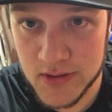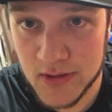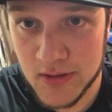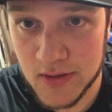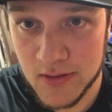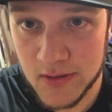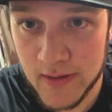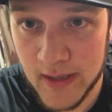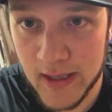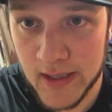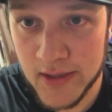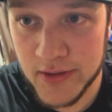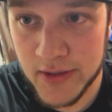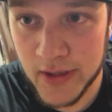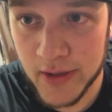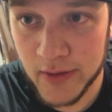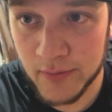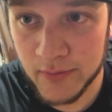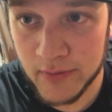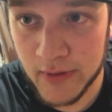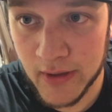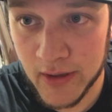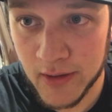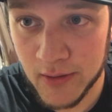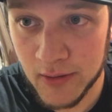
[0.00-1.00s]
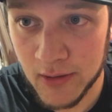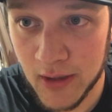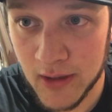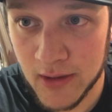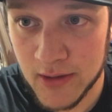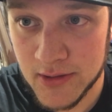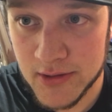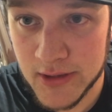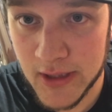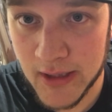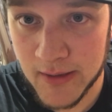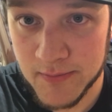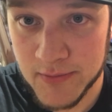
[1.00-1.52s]
of you that don't know, our
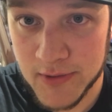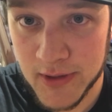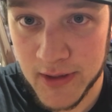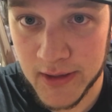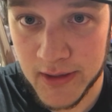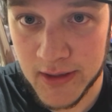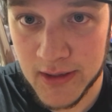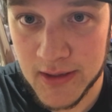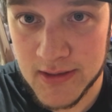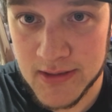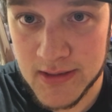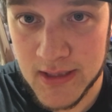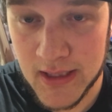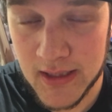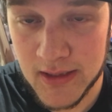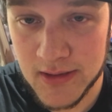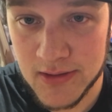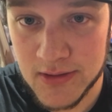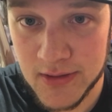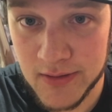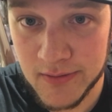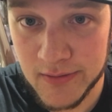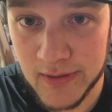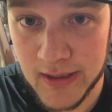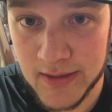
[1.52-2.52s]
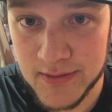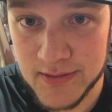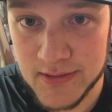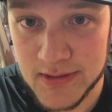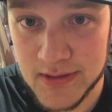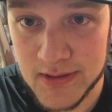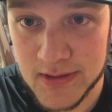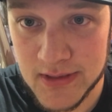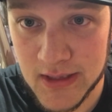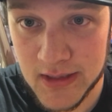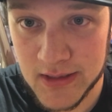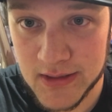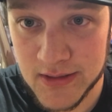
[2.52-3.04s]
shop truck is a
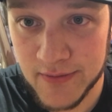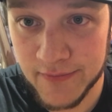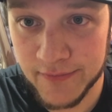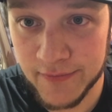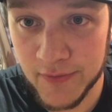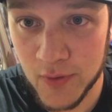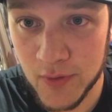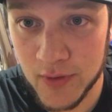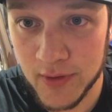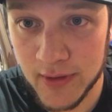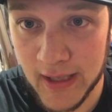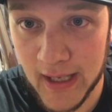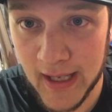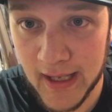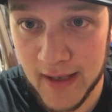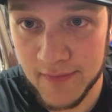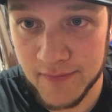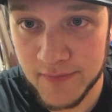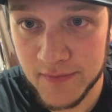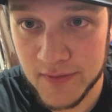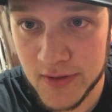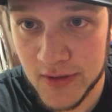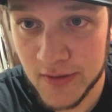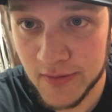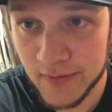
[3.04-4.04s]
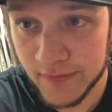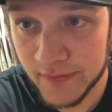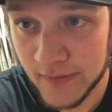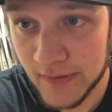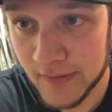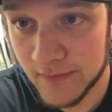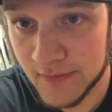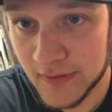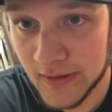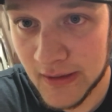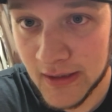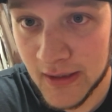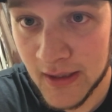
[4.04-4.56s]
2006 Ford
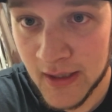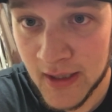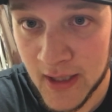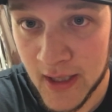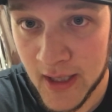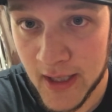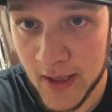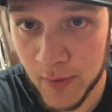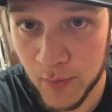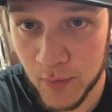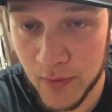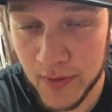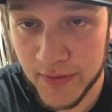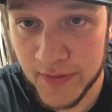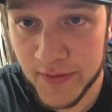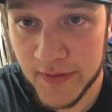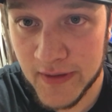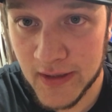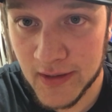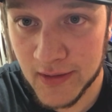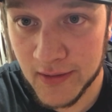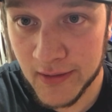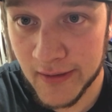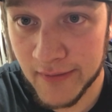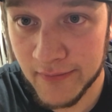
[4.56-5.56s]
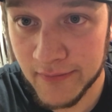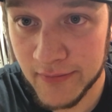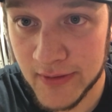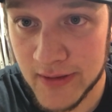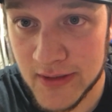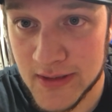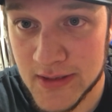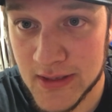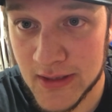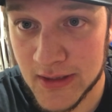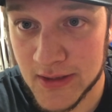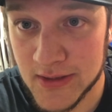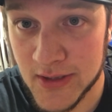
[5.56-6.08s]
F-250 with the lovely
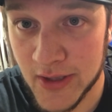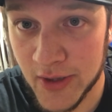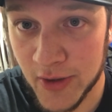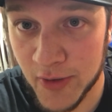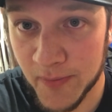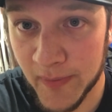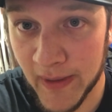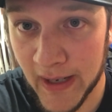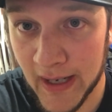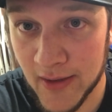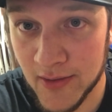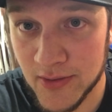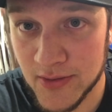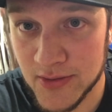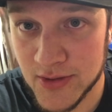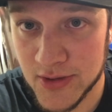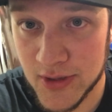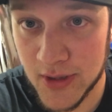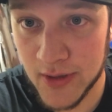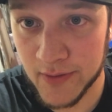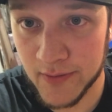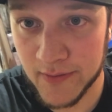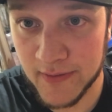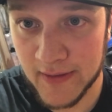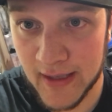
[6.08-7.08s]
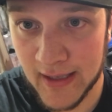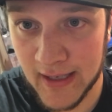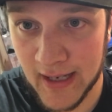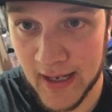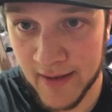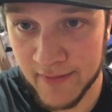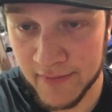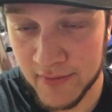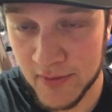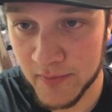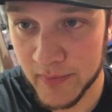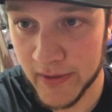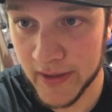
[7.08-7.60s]
6.0 Power Stroke that
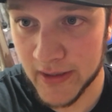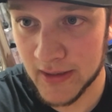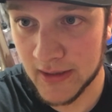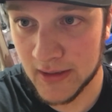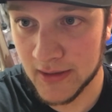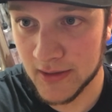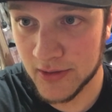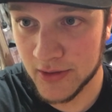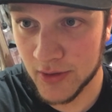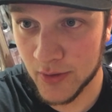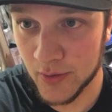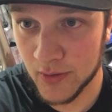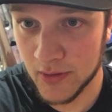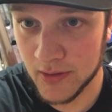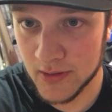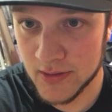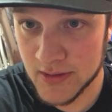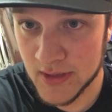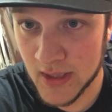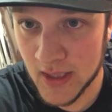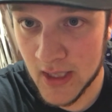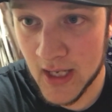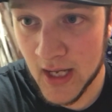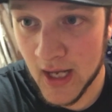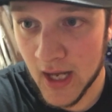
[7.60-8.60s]
everybody adores.